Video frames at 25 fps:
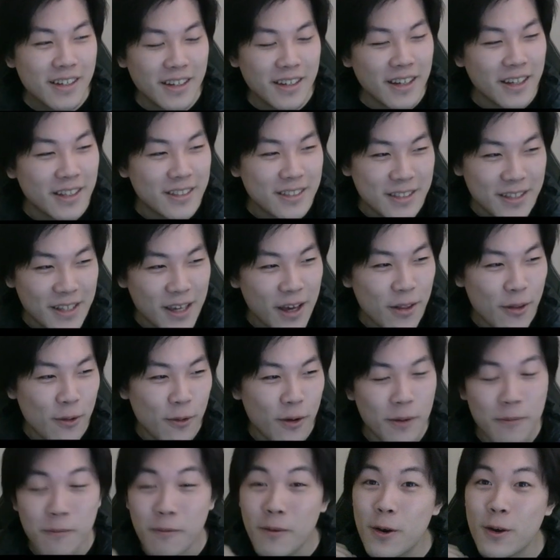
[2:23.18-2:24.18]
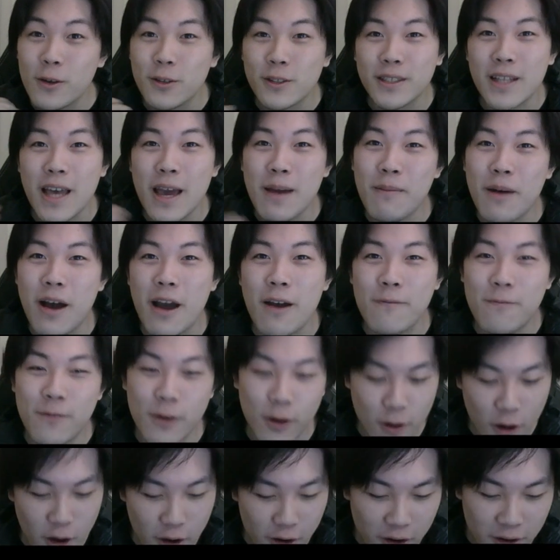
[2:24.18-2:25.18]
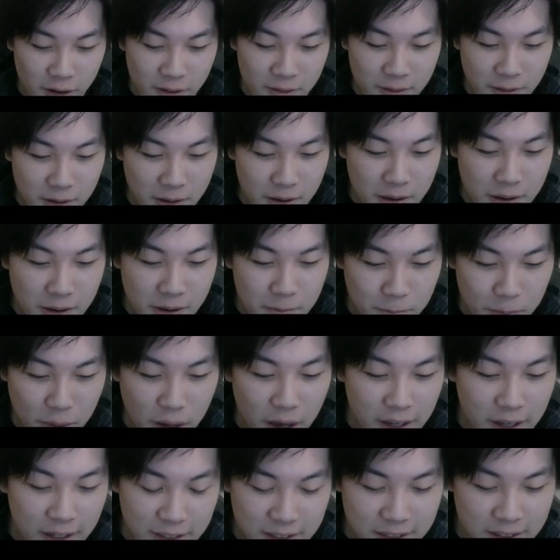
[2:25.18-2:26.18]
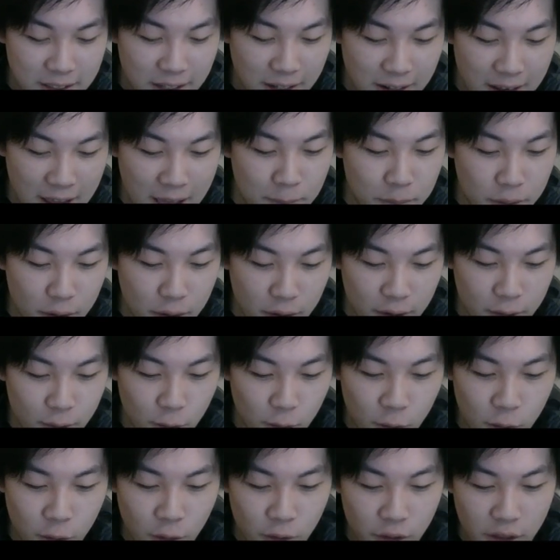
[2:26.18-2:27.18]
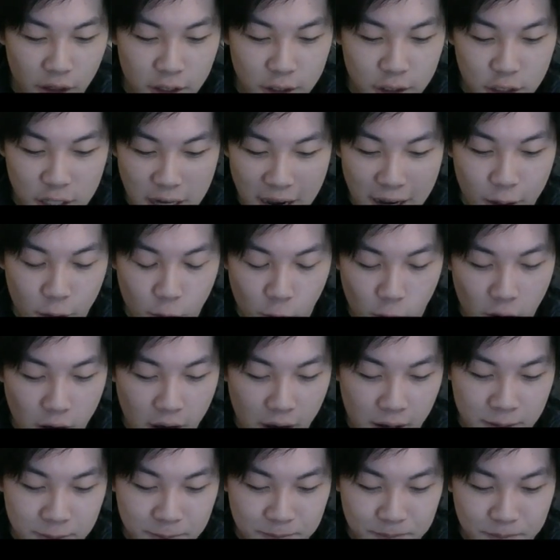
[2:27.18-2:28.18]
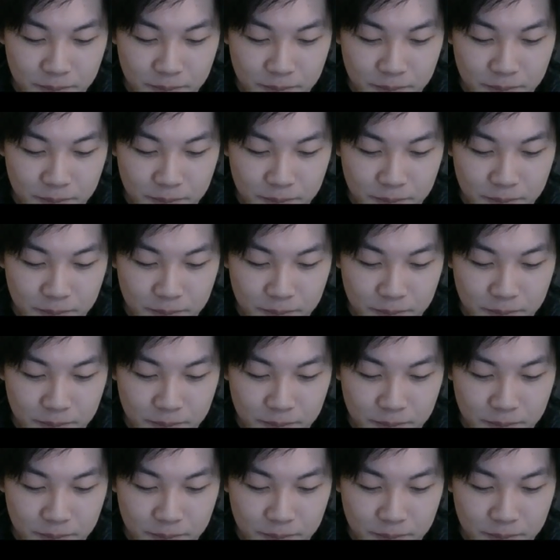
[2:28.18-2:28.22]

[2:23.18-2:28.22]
It's the other one, whose name I've forgotten, but it's the Leopard or the Jaguar.